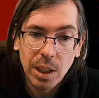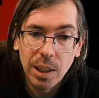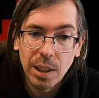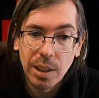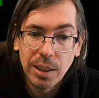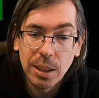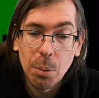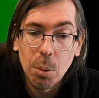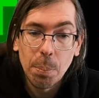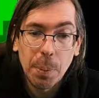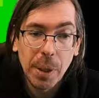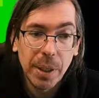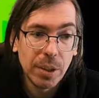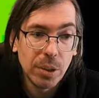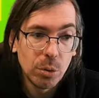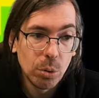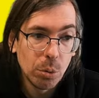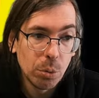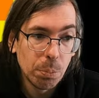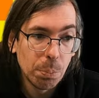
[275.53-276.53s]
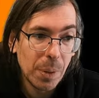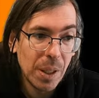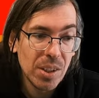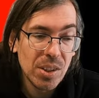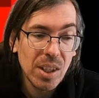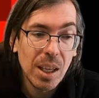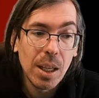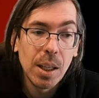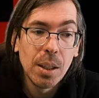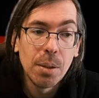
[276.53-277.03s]
uh, Demo Party took
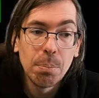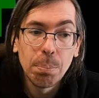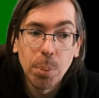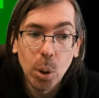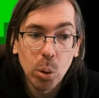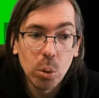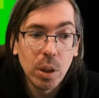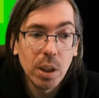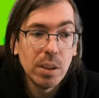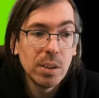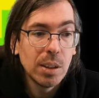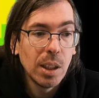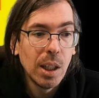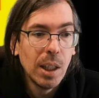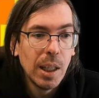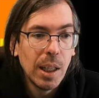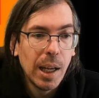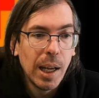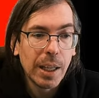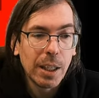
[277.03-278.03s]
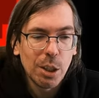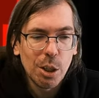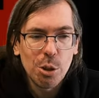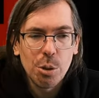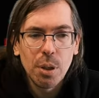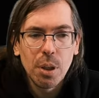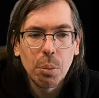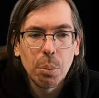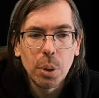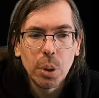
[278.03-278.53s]
place in Poland, a
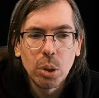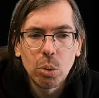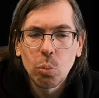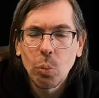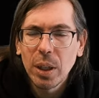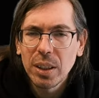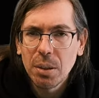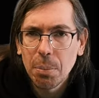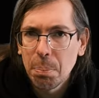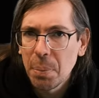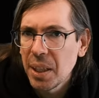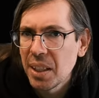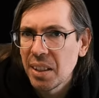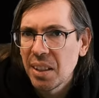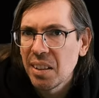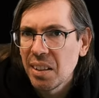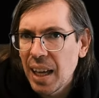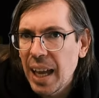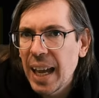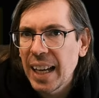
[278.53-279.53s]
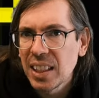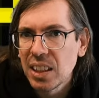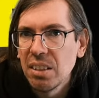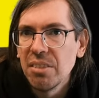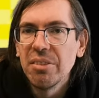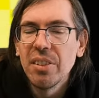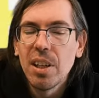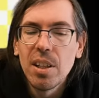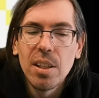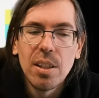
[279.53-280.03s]
country with quite a big
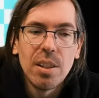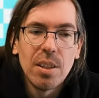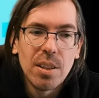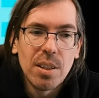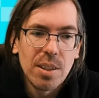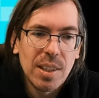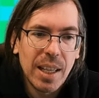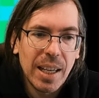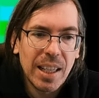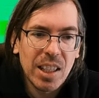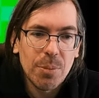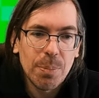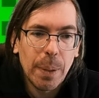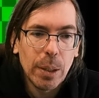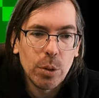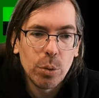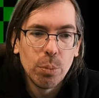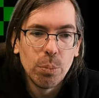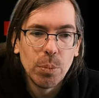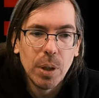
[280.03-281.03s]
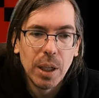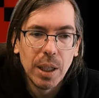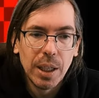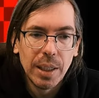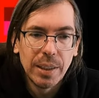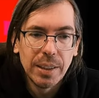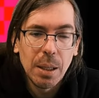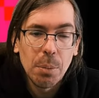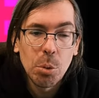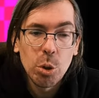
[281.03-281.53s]
active uh, ZX Spectrum
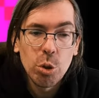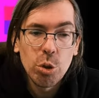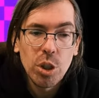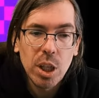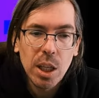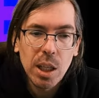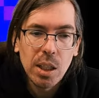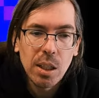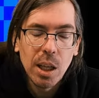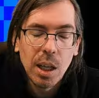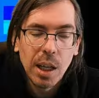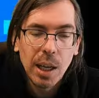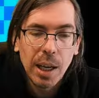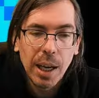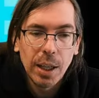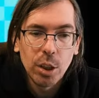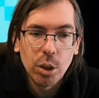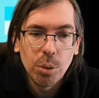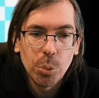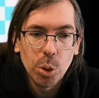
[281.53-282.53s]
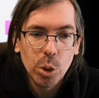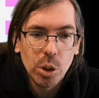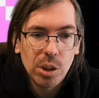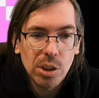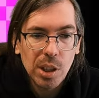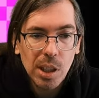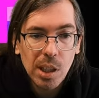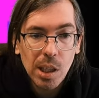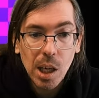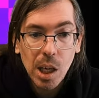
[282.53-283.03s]
uh, demo scene and
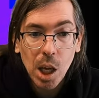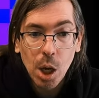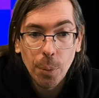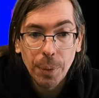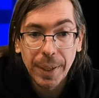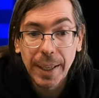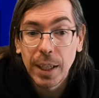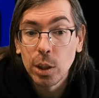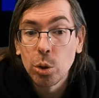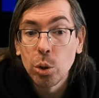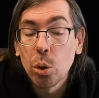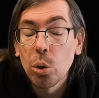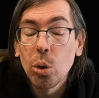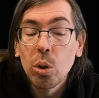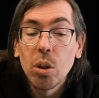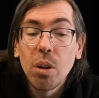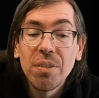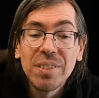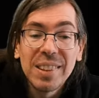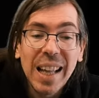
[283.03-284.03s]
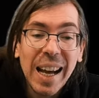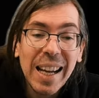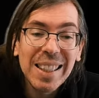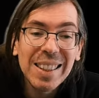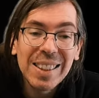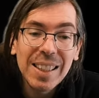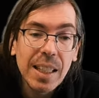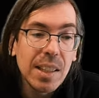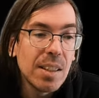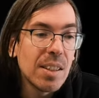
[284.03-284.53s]
community. We had a total of
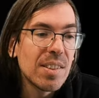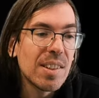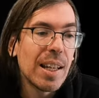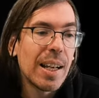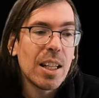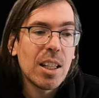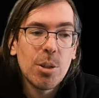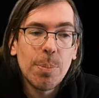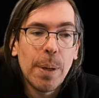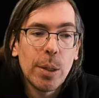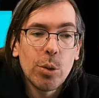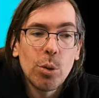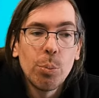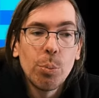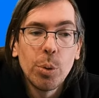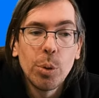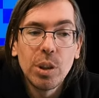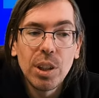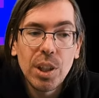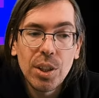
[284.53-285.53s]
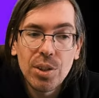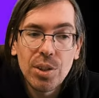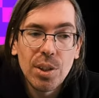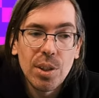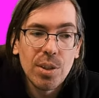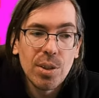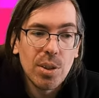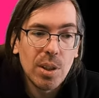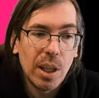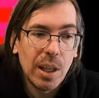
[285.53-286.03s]
19 ZX Spectrum
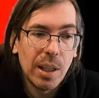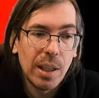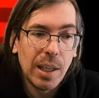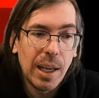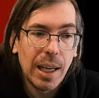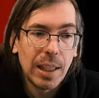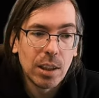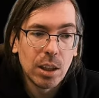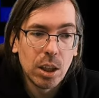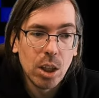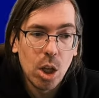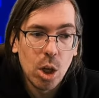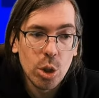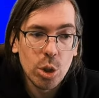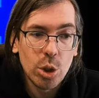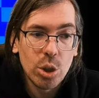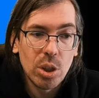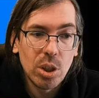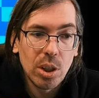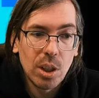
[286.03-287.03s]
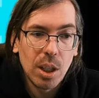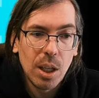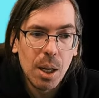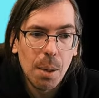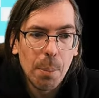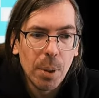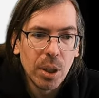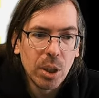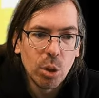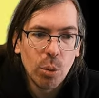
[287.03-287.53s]
releases uh, at Lost
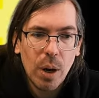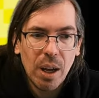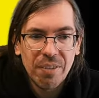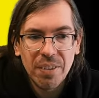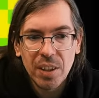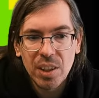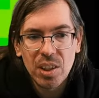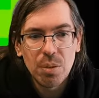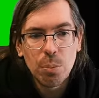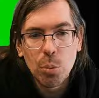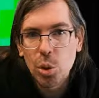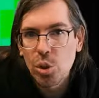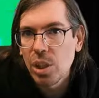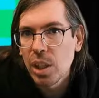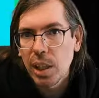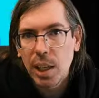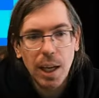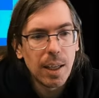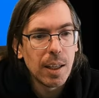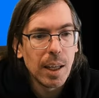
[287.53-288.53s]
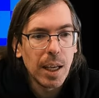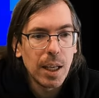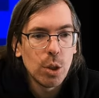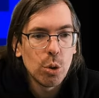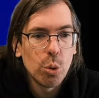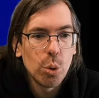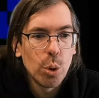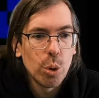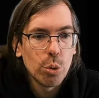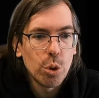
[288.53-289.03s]
among graphics, music, and
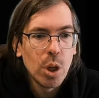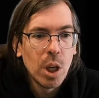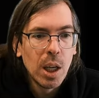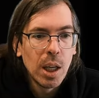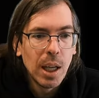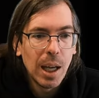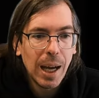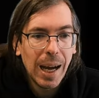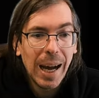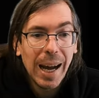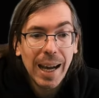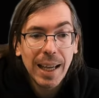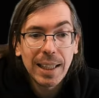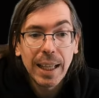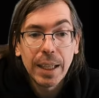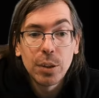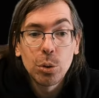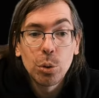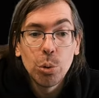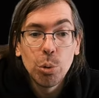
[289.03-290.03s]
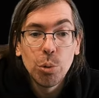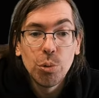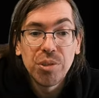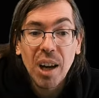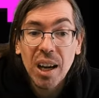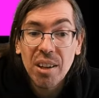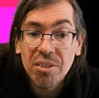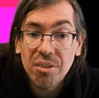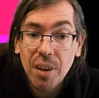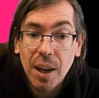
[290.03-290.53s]
intros. A highlight to
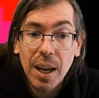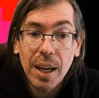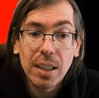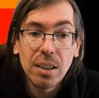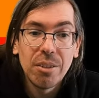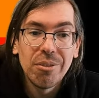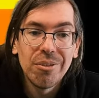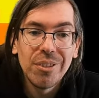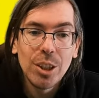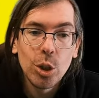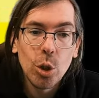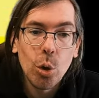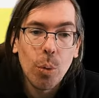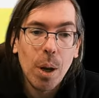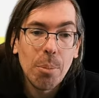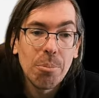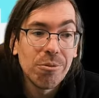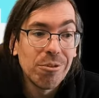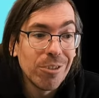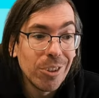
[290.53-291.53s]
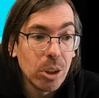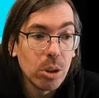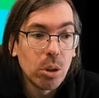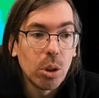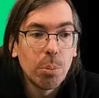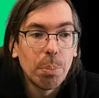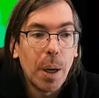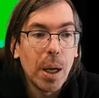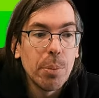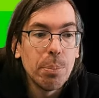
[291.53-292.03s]
Wi-Fi, the video RAM
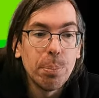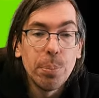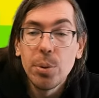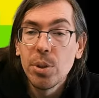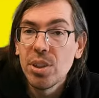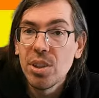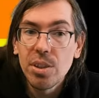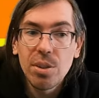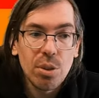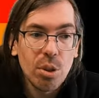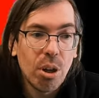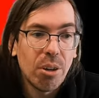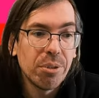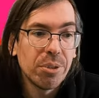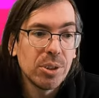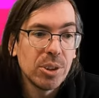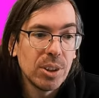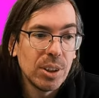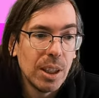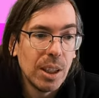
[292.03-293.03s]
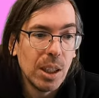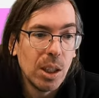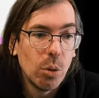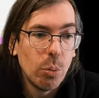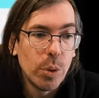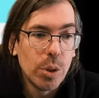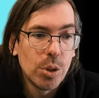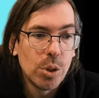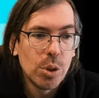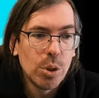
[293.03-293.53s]
filler by BusySoft,
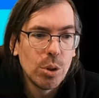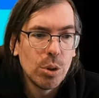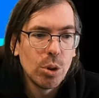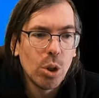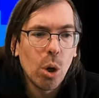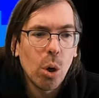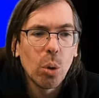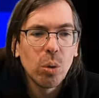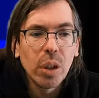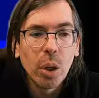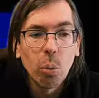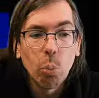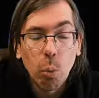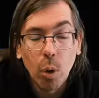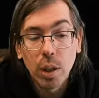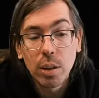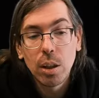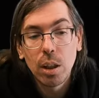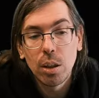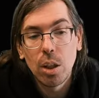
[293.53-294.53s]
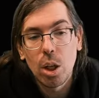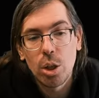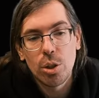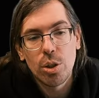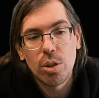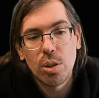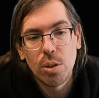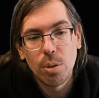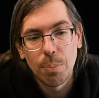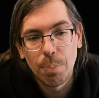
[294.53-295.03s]
which not only won the
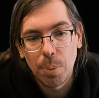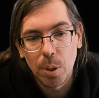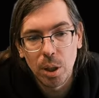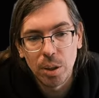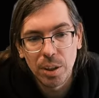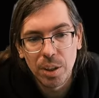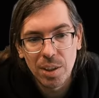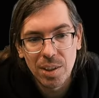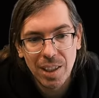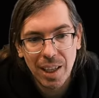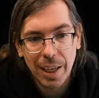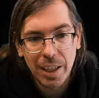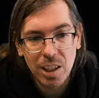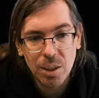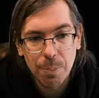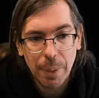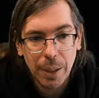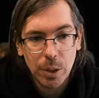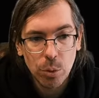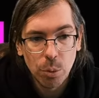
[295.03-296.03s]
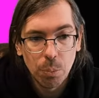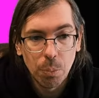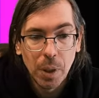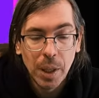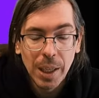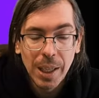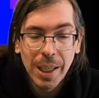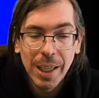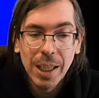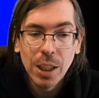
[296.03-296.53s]
Lost Party ZX Spectrum
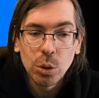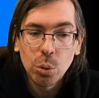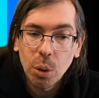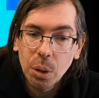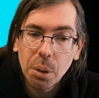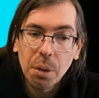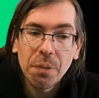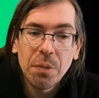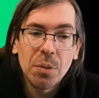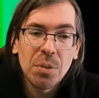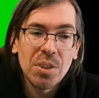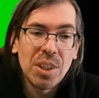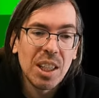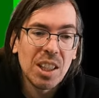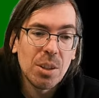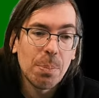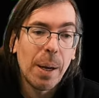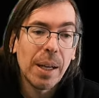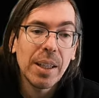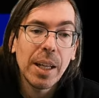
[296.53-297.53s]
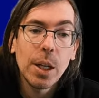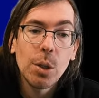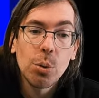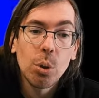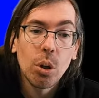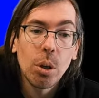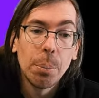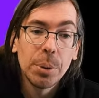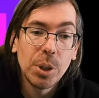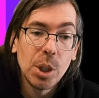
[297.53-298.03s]
256 byte
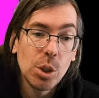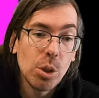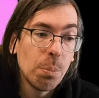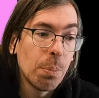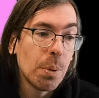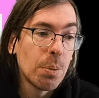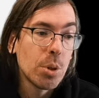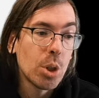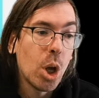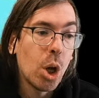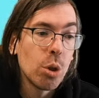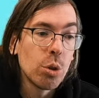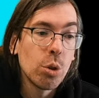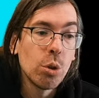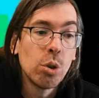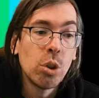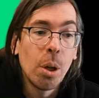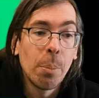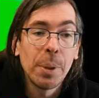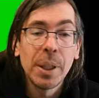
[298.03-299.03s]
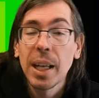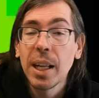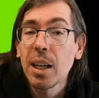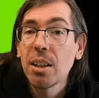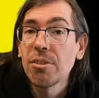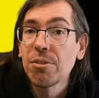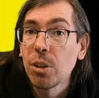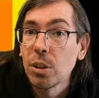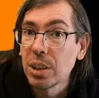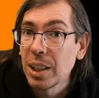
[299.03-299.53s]
intro competition, but was also
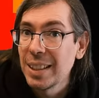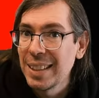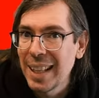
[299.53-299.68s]
nominated for the